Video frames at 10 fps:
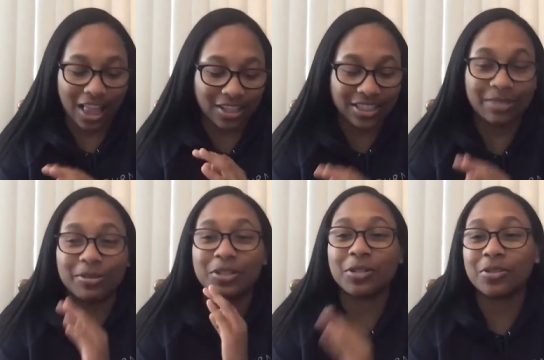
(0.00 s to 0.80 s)
looked at
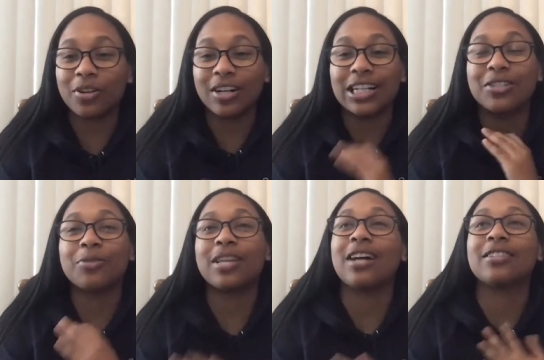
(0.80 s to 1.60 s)
the show started in
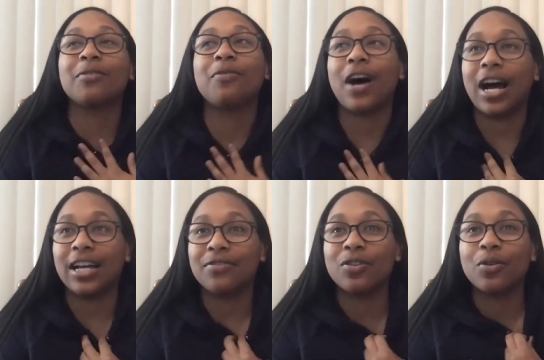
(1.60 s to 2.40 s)
2005,
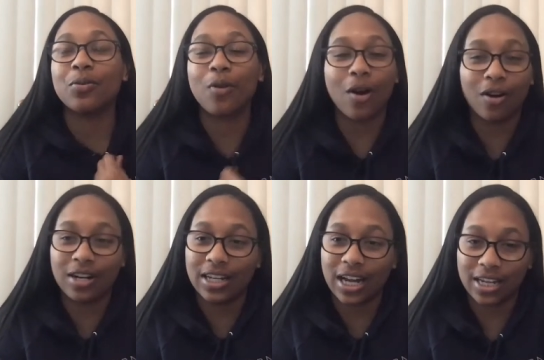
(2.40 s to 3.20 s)
so you were
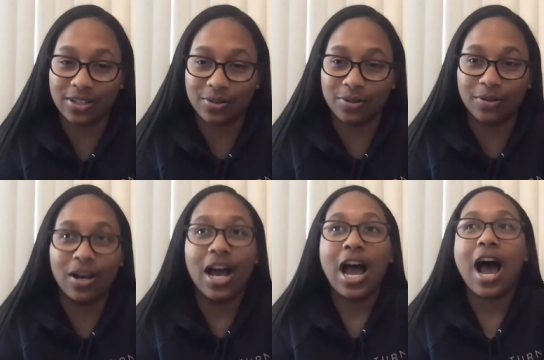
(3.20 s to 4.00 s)
already in high
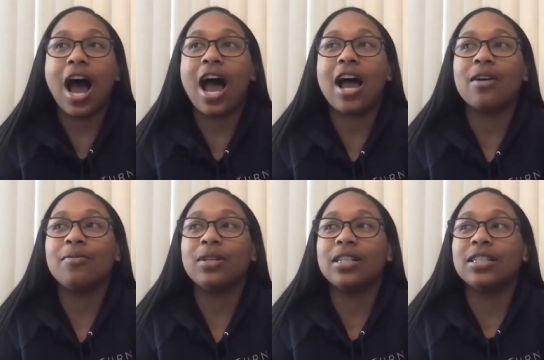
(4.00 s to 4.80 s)
school. I mm-hmm.
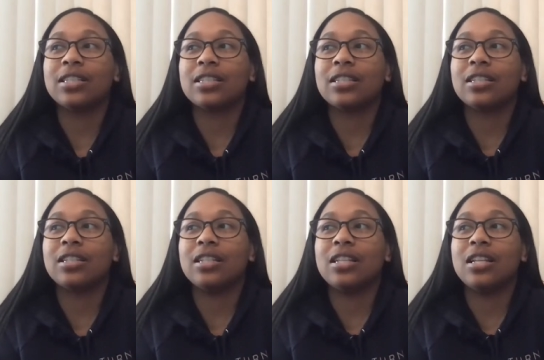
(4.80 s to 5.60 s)
was,
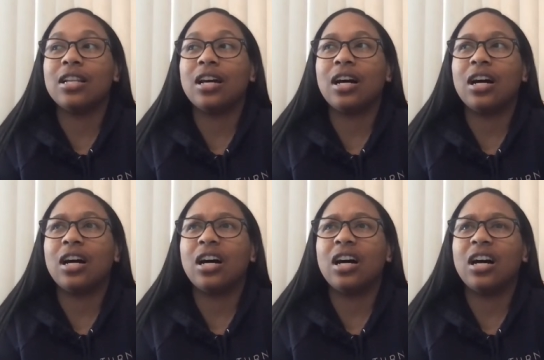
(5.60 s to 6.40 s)

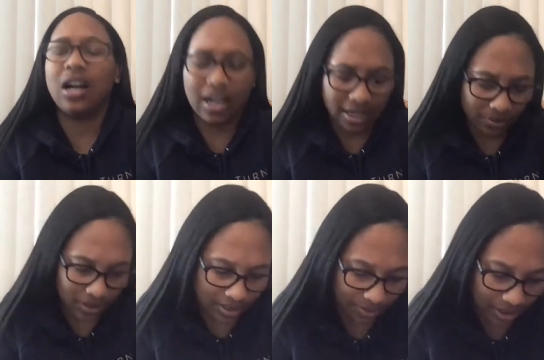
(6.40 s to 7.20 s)
uh, I guess what
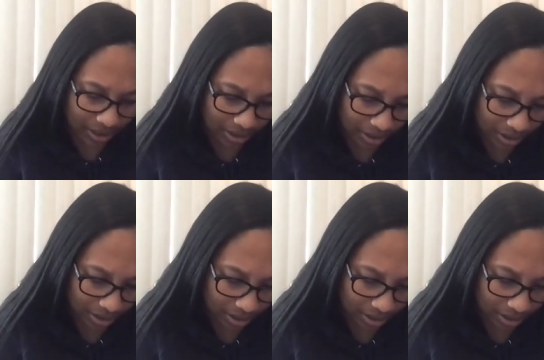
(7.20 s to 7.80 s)
is it? When did it start?